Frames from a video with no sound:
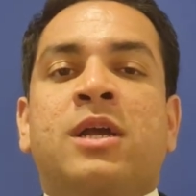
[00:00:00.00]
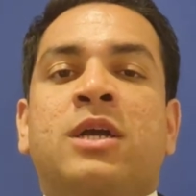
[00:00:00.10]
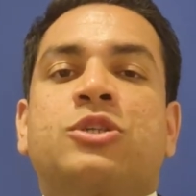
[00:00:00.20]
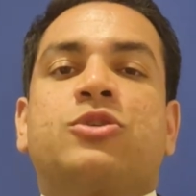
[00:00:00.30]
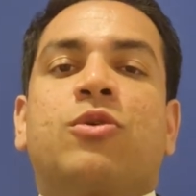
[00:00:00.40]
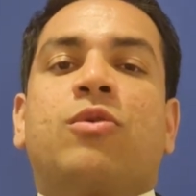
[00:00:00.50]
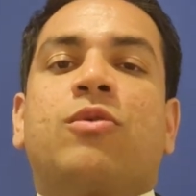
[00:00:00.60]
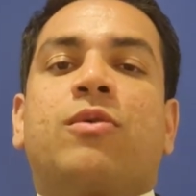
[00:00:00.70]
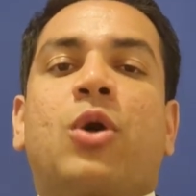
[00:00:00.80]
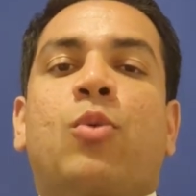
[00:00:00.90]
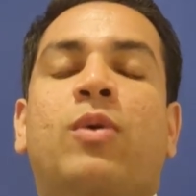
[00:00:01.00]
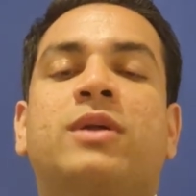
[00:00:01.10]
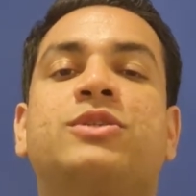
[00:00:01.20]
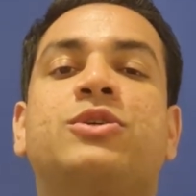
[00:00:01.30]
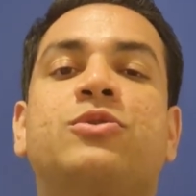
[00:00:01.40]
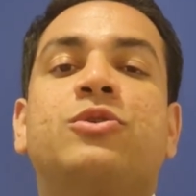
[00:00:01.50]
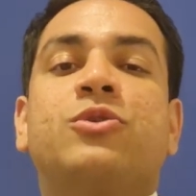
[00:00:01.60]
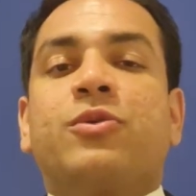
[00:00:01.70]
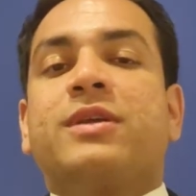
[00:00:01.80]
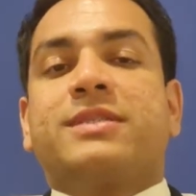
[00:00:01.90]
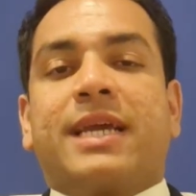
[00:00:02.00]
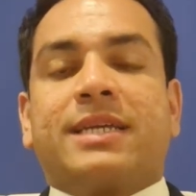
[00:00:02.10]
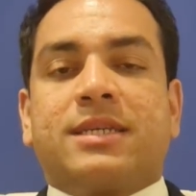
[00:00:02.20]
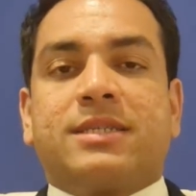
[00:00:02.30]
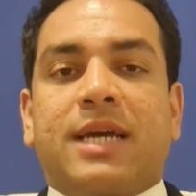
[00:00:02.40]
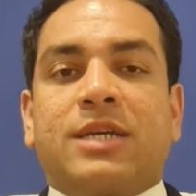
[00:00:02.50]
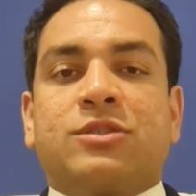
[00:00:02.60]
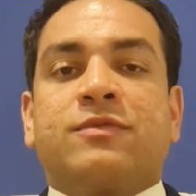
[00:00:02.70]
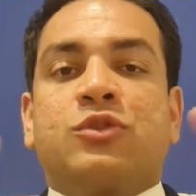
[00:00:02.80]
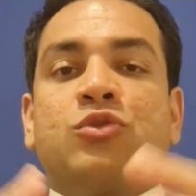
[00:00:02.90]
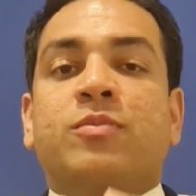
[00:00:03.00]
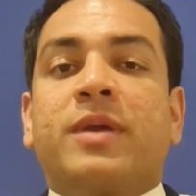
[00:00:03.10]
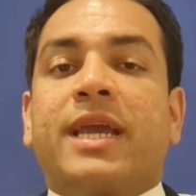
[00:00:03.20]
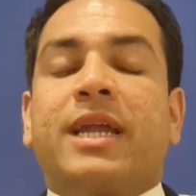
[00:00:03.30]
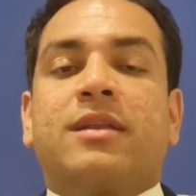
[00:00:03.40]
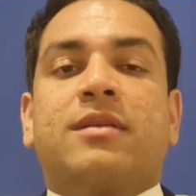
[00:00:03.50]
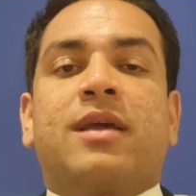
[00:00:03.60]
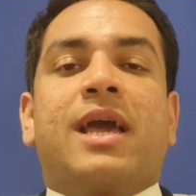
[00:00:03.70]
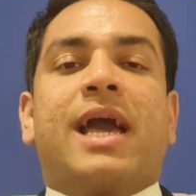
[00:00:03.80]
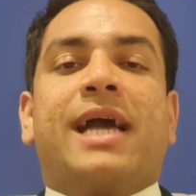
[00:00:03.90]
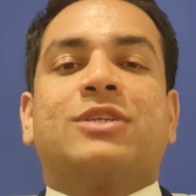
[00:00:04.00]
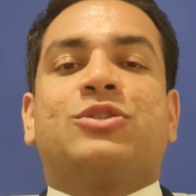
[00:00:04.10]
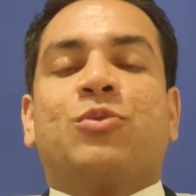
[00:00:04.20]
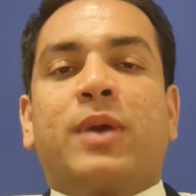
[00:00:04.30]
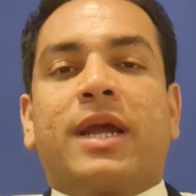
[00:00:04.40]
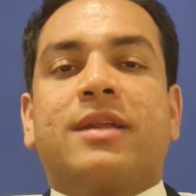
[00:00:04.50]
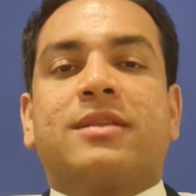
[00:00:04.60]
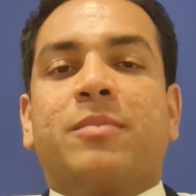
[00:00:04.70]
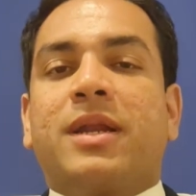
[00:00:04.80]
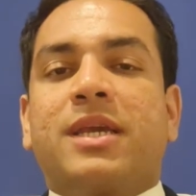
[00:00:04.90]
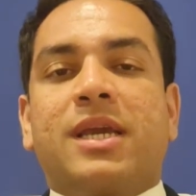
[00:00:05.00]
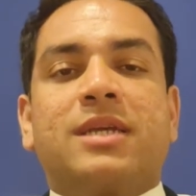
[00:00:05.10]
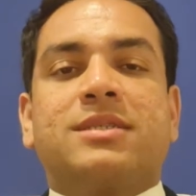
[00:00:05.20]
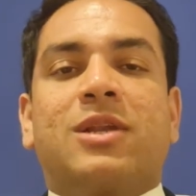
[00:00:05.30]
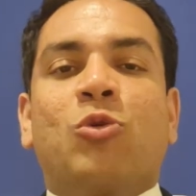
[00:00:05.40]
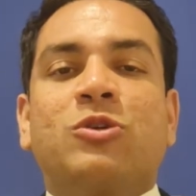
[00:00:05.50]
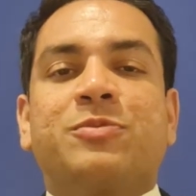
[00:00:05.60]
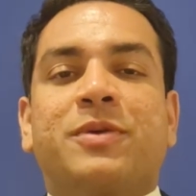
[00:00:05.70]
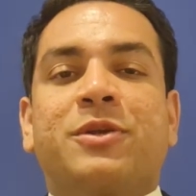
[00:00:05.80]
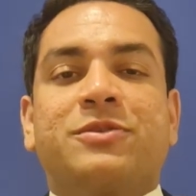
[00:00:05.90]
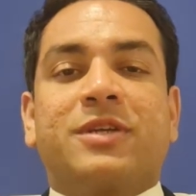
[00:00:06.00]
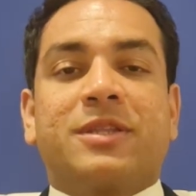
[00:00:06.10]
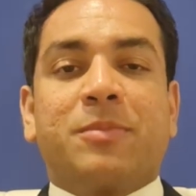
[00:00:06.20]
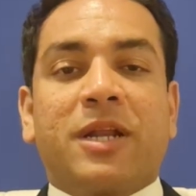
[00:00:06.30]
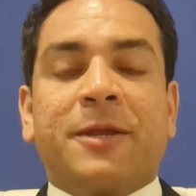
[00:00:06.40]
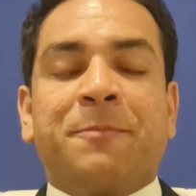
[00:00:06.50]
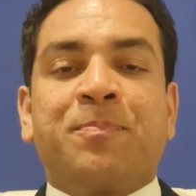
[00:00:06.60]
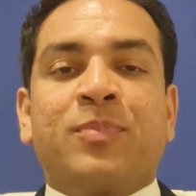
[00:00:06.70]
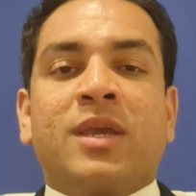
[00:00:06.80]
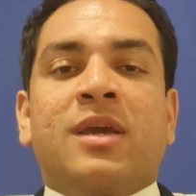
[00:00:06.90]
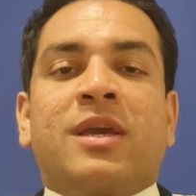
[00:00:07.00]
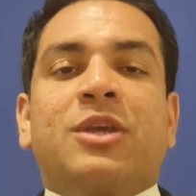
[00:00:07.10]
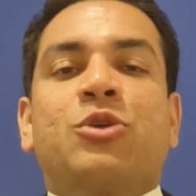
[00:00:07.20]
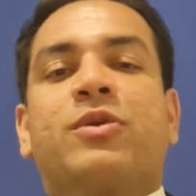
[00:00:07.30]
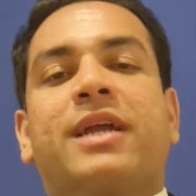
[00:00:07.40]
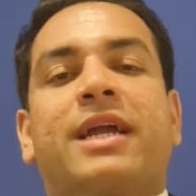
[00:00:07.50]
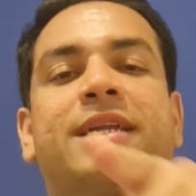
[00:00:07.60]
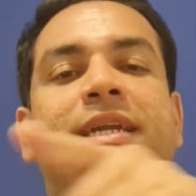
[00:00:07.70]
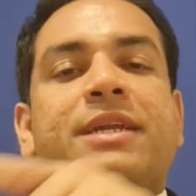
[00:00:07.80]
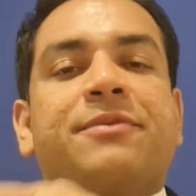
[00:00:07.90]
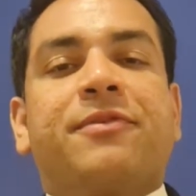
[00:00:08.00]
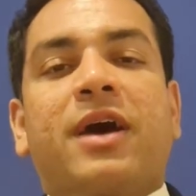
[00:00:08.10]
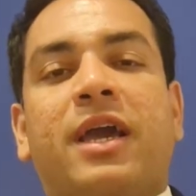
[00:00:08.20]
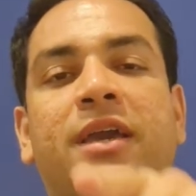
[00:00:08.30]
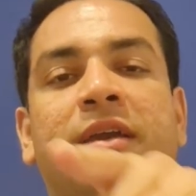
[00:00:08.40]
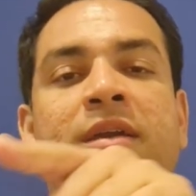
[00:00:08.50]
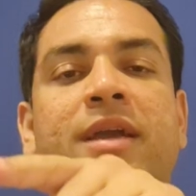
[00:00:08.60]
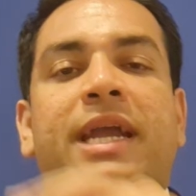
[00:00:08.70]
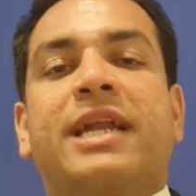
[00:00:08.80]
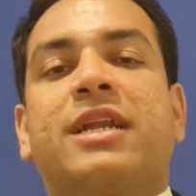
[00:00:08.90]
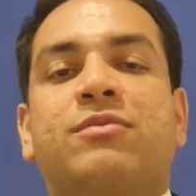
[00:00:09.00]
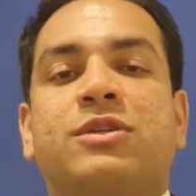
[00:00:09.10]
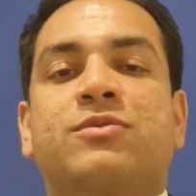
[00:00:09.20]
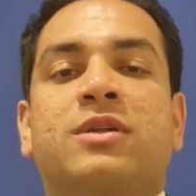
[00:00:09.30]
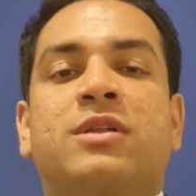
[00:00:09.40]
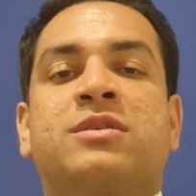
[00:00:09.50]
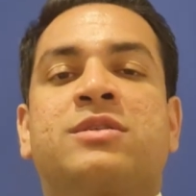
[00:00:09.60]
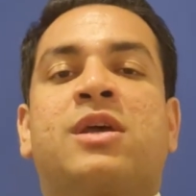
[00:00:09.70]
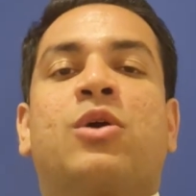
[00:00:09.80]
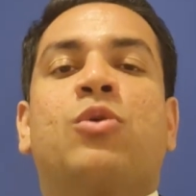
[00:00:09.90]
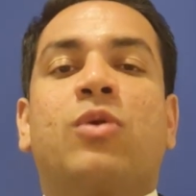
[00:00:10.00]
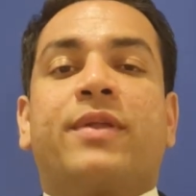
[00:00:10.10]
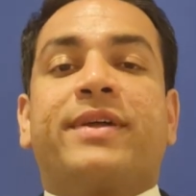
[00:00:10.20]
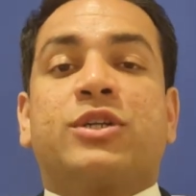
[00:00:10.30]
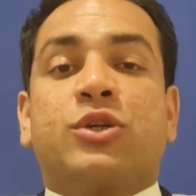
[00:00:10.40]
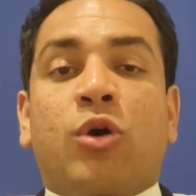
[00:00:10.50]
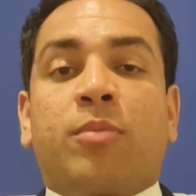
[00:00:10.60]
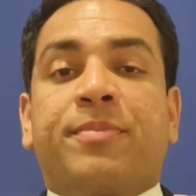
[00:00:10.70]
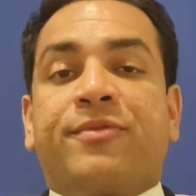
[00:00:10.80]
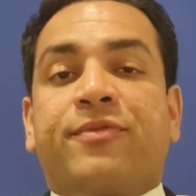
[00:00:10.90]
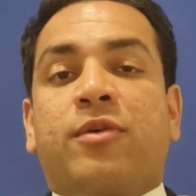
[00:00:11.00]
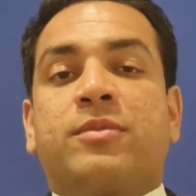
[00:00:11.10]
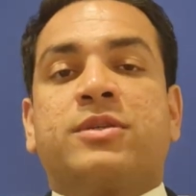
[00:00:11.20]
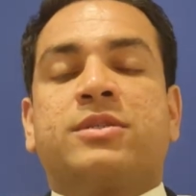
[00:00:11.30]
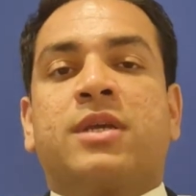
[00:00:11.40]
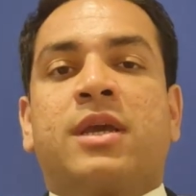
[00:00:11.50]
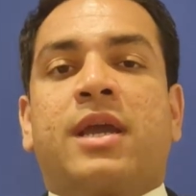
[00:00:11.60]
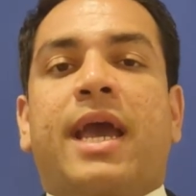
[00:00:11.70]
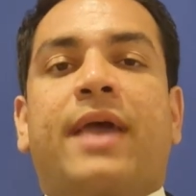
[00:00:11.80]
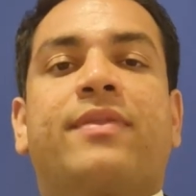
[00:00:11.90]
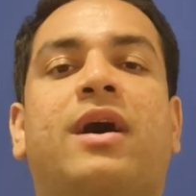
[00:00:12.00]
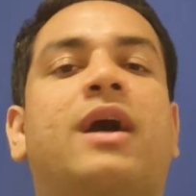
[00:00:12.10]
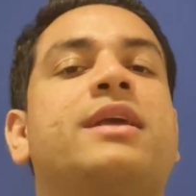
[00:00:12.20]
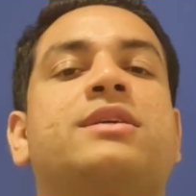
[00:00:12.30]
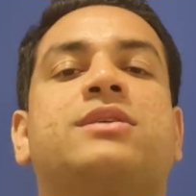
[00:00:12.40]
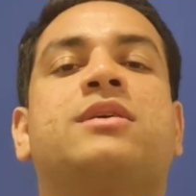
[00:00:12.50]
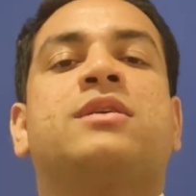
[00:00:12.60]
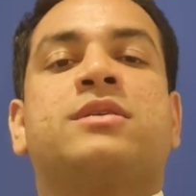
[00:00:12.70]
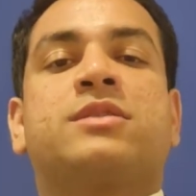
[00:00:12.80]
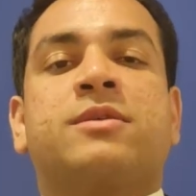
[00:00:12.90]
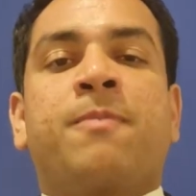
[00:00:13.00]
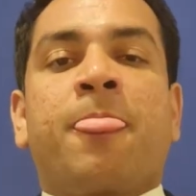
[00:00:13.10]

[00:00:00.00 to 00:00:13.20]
So once you do this exercise of zooming in as to where the money is and who's producing the money, you can identify individuals who are the top performers and the highest earners.